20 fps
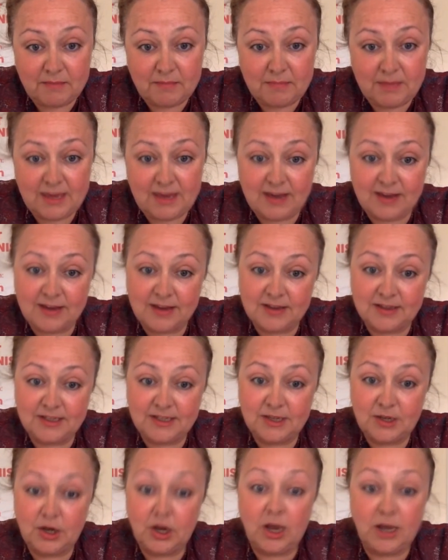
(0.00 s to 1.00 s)

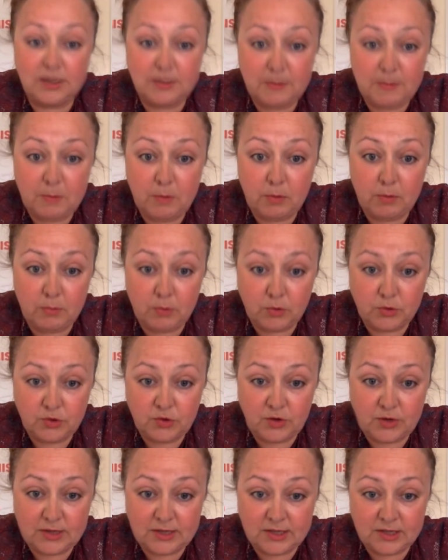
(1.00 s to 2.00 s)
because you're going to be putting more
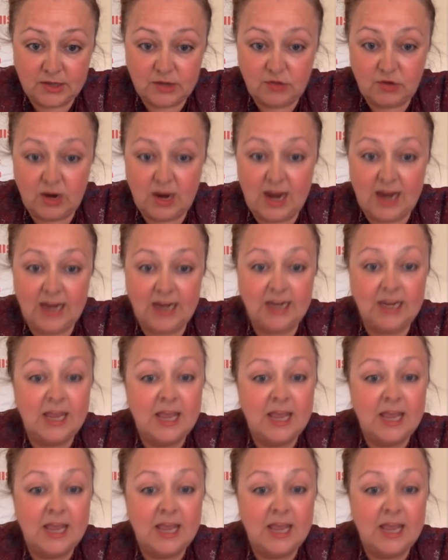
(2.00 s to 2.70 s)
stress and strain.